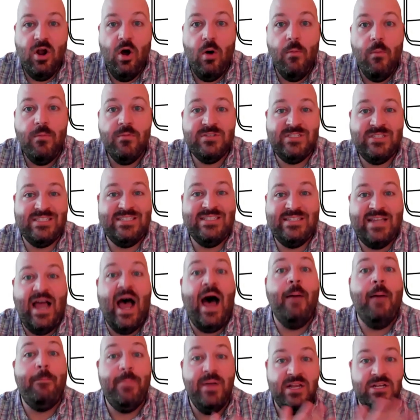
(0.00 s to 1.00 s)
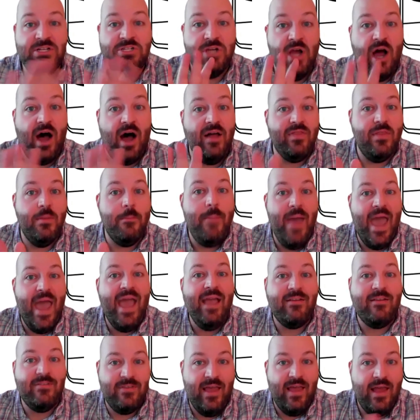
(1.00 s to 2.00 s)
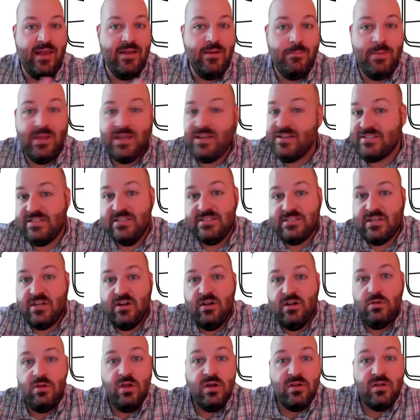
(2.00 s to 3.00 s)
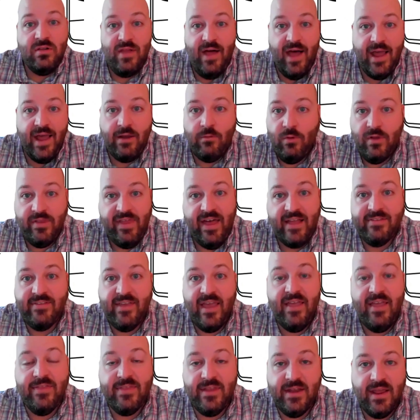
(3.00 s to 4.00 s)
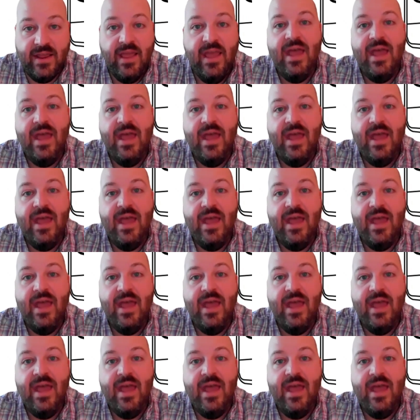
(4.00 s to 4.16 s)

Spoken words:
stoppage on the bank's end, because it's going to look like, well, that's Anthony.